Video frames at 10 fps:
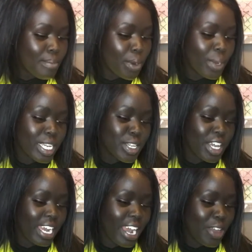Okay, so
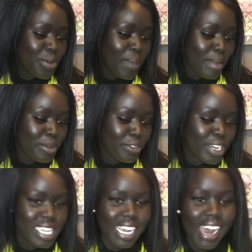then another Bible
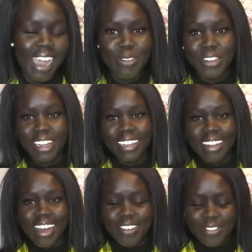verse that I really
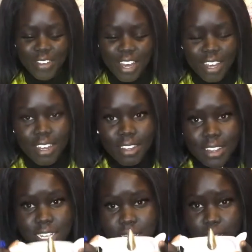love,
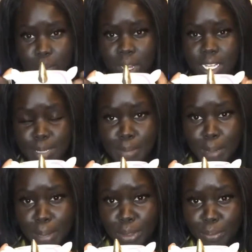this is Gabriela's
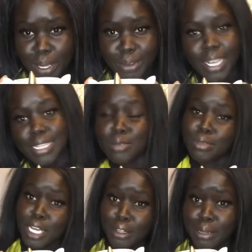mug, by the way, you guys,
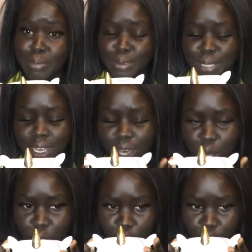don't tell her I'm using it.